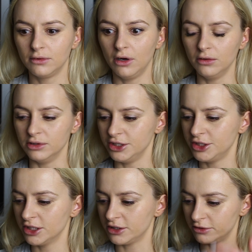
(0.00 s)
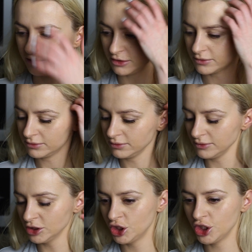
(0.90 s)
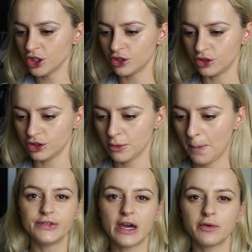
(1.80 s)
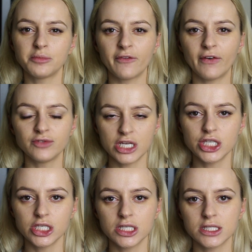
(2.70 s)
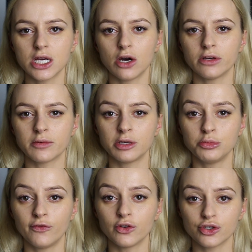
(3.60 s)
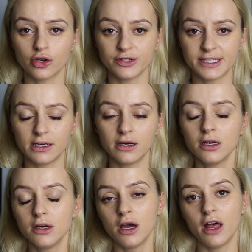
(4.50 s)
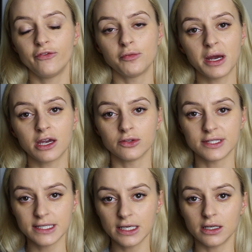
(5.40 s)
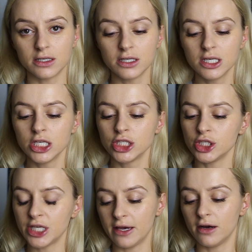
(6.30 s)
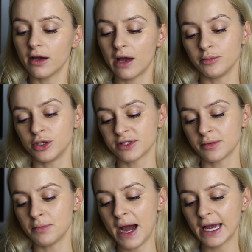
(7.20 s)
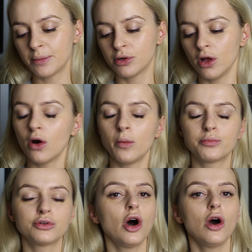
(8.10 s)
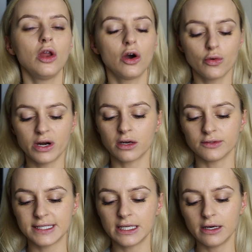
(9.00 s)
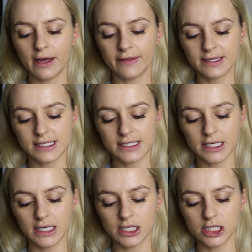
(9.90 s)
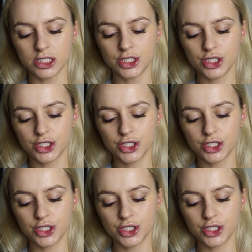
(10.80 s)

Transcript: Holy scissors. Now when my foundation is done, I'm going to move on to concealer. And for my concealer today, I am using MAC Pro Longwear Concealer, and this is in